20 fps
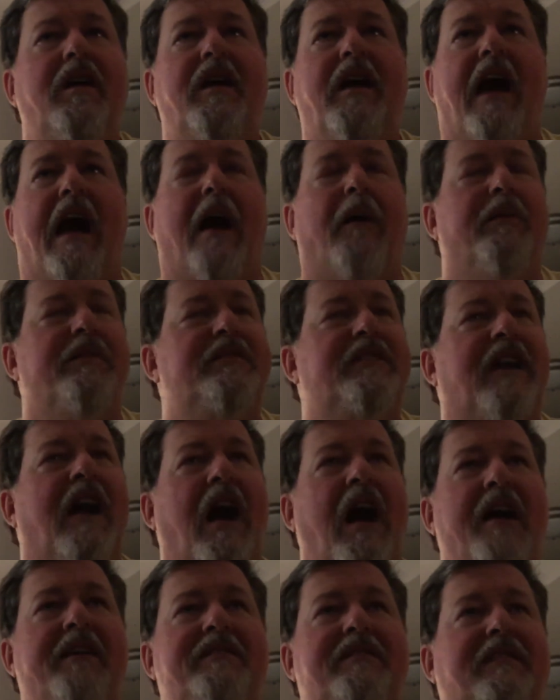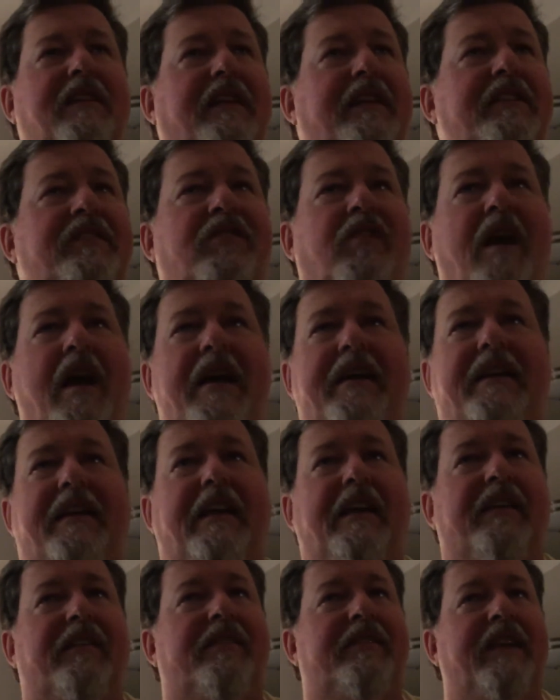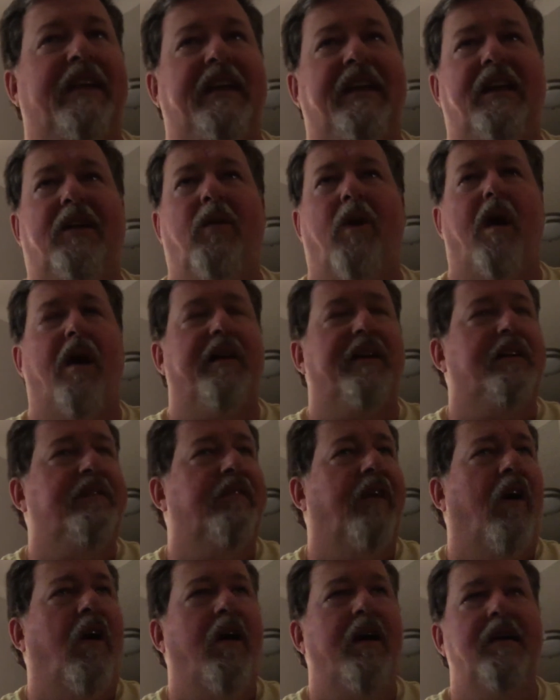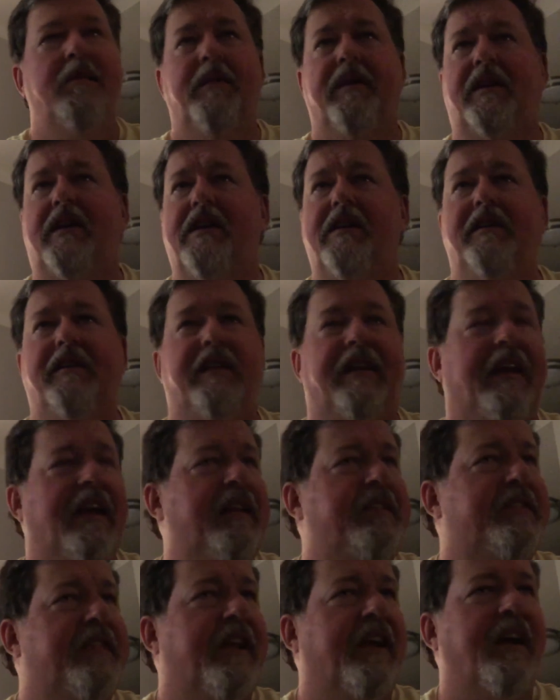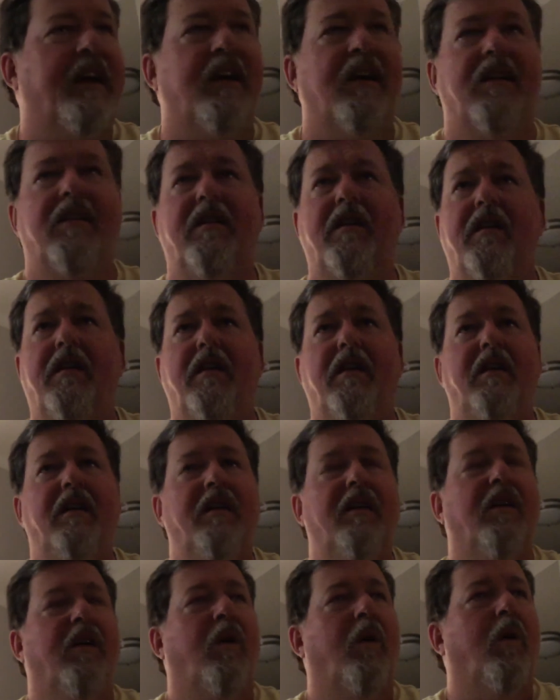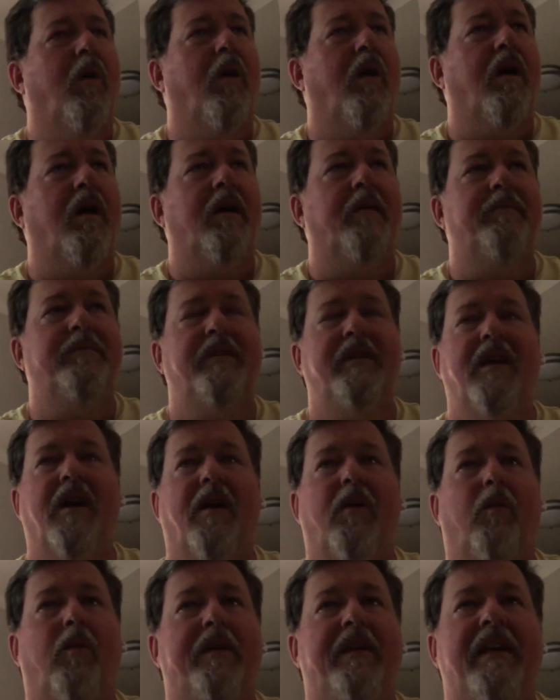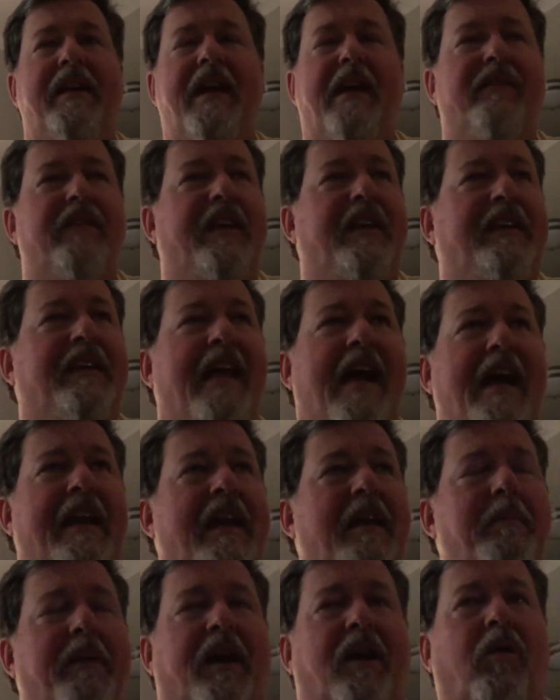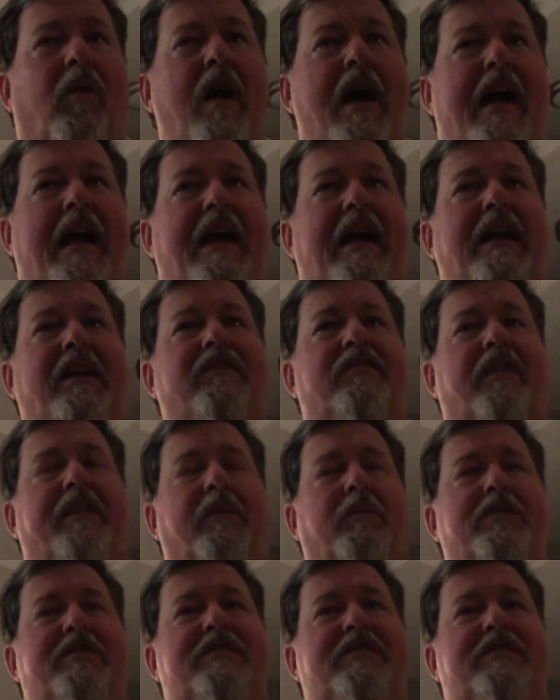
I was constantly trying to get CD quality volume and couldn't get there, or, we didn't have any dynamic range, or there was